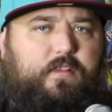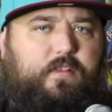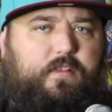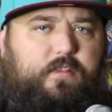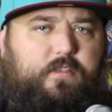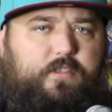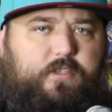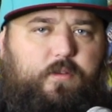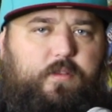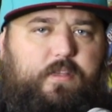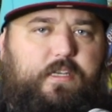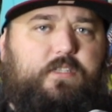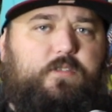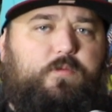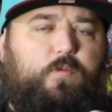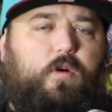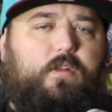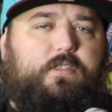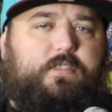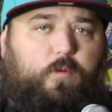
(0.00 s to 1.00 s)
so these
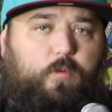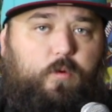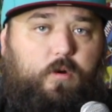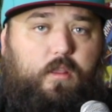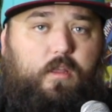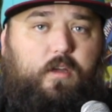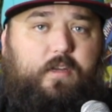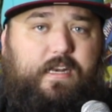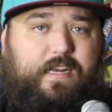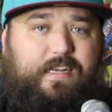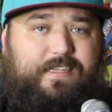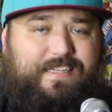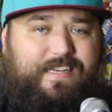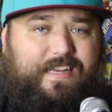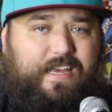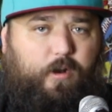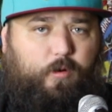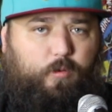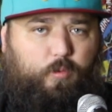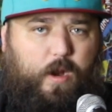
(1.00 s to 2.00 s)
ones that we're looking at
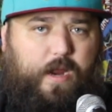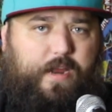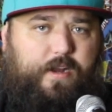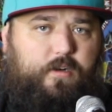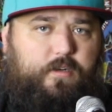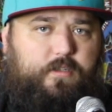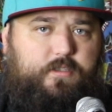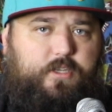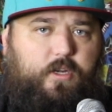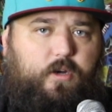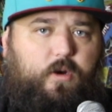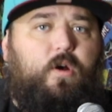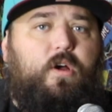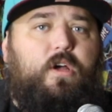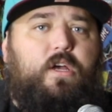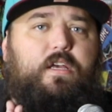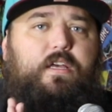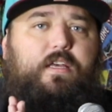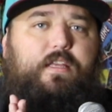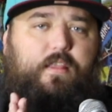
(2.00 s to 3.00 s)
today are writers. So
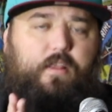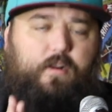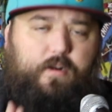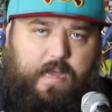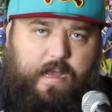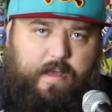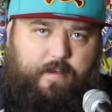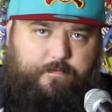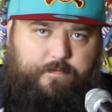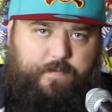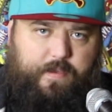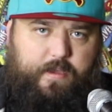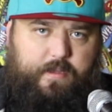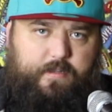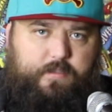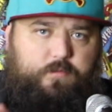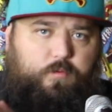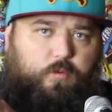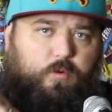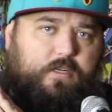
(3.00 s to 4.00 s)
they're not
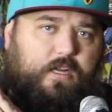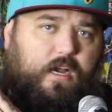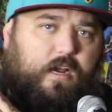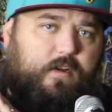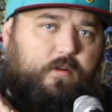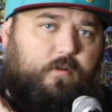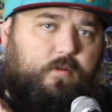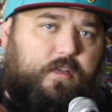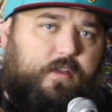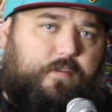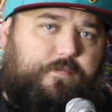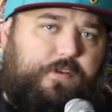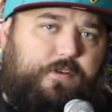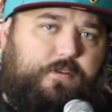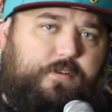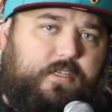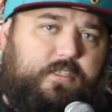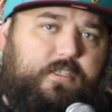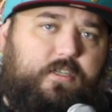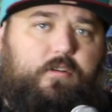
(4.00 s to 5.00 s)
fans. We're talking, if you
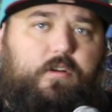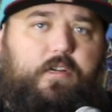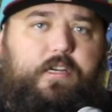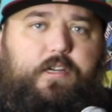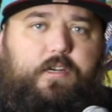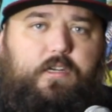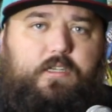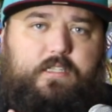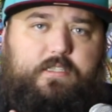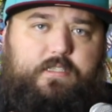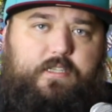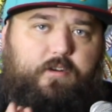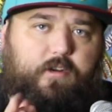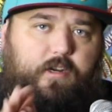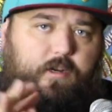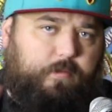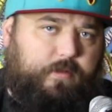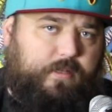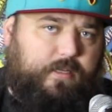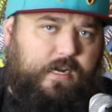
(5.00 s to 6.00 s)
disagree, you're
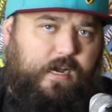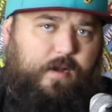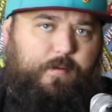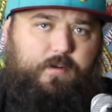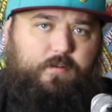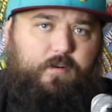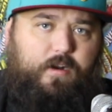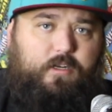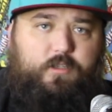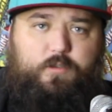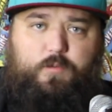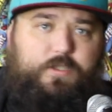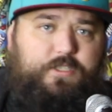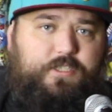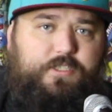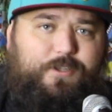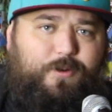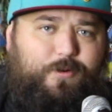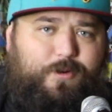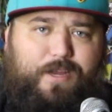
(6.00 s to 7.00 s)
disagreeing with the comic writers, which
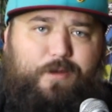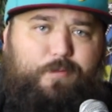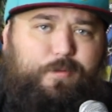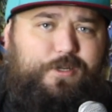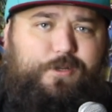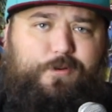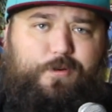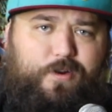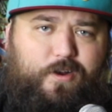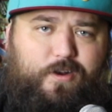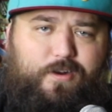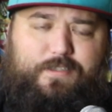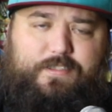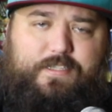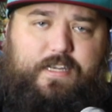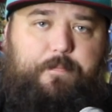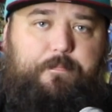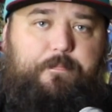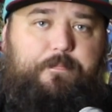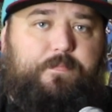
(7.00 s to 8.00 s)
is okay. We do it all the
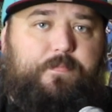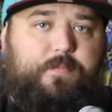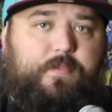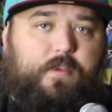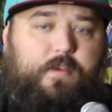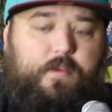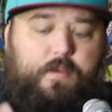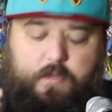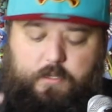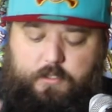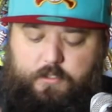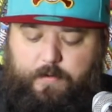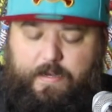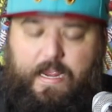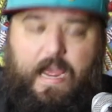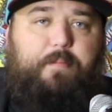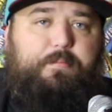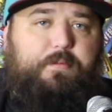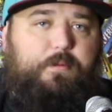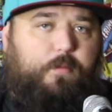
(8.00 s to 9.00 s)
time. So
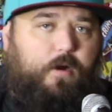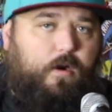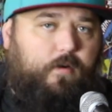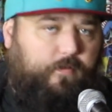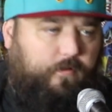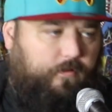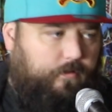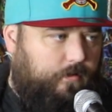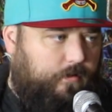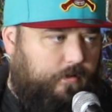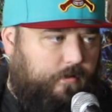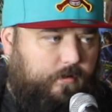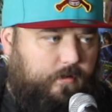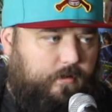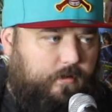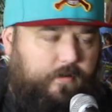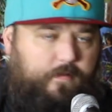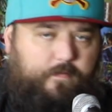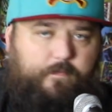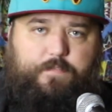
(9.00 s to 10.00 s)
Captain Marvel,
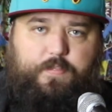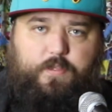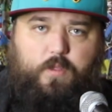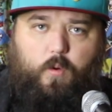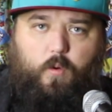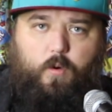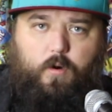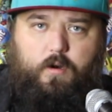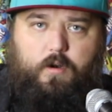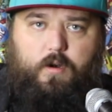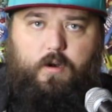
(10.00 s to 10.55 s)
Thor.